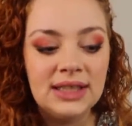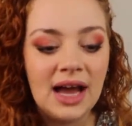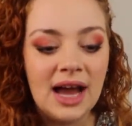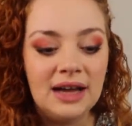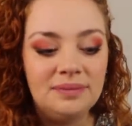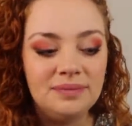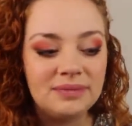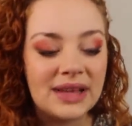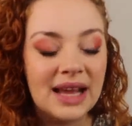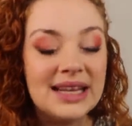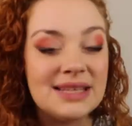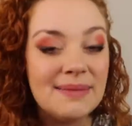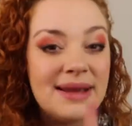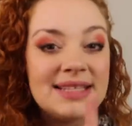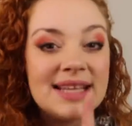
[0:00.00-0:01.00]
And
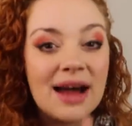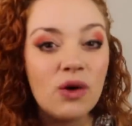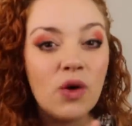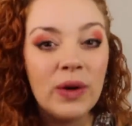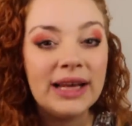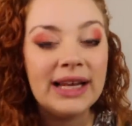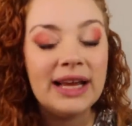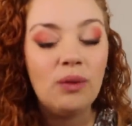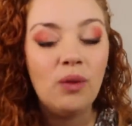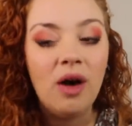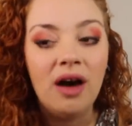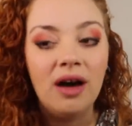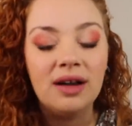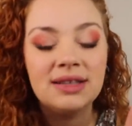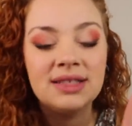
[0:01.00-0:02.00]
it's amazing how quickly it
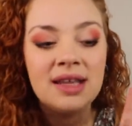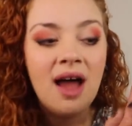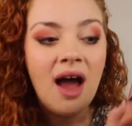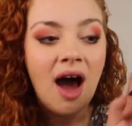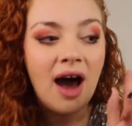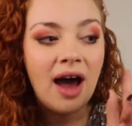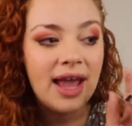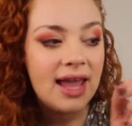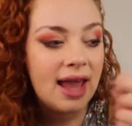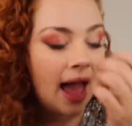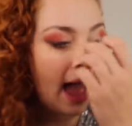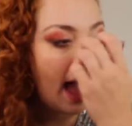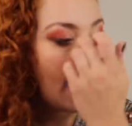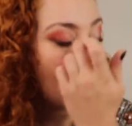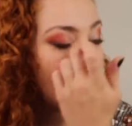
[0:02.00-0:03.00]
works. I
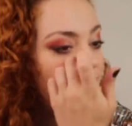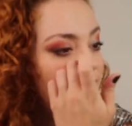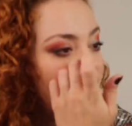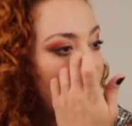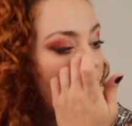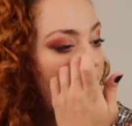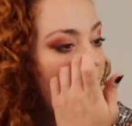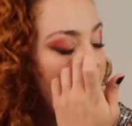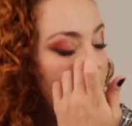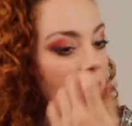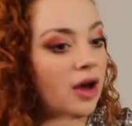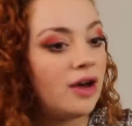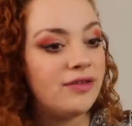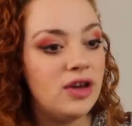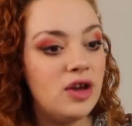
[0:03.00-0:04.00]
have a
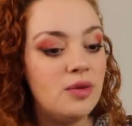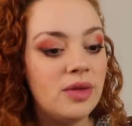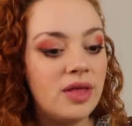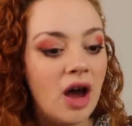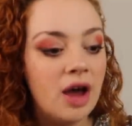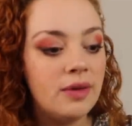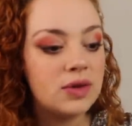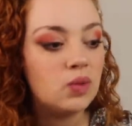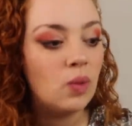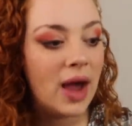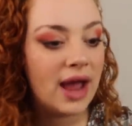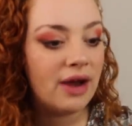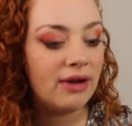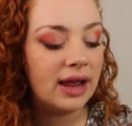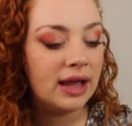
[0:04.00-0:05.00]
perfume that I was
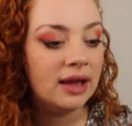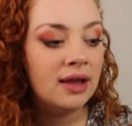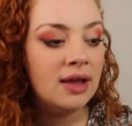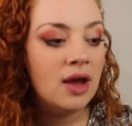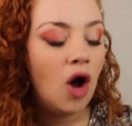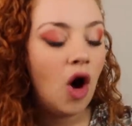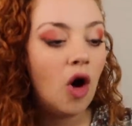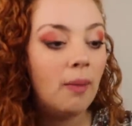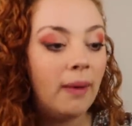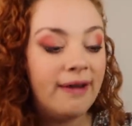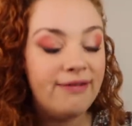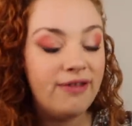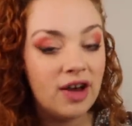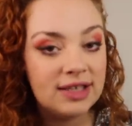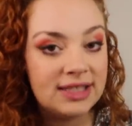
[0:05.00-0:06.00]
wearing on my
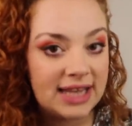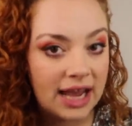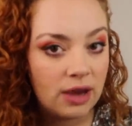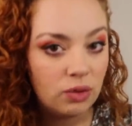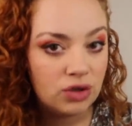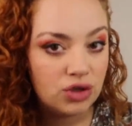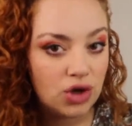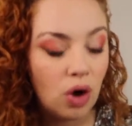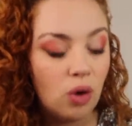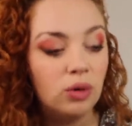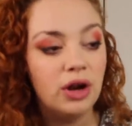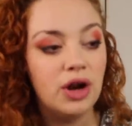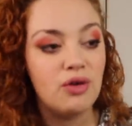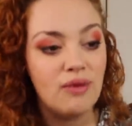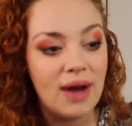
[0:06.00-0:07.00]
first date with Joel
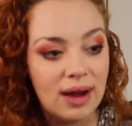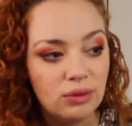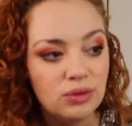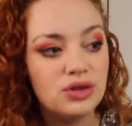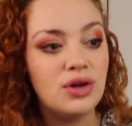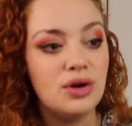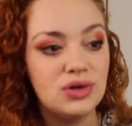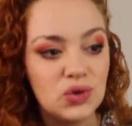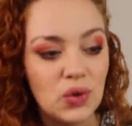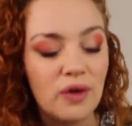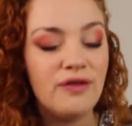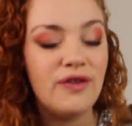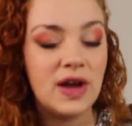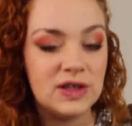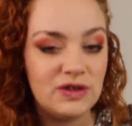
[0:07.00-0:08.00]
and around those sort
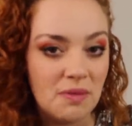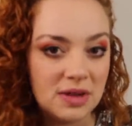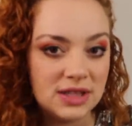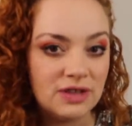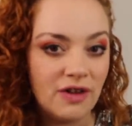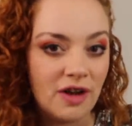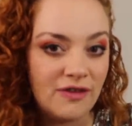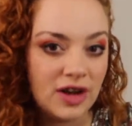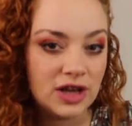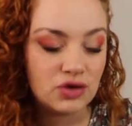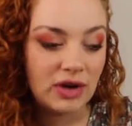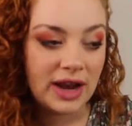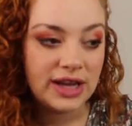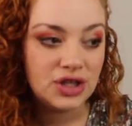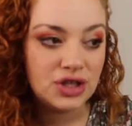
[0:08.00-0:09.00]
of first few months of our first
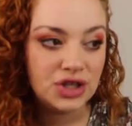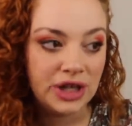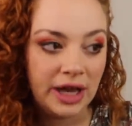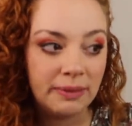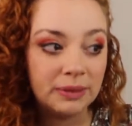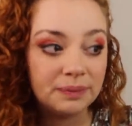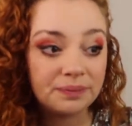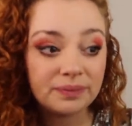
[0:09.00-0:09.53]
relationship.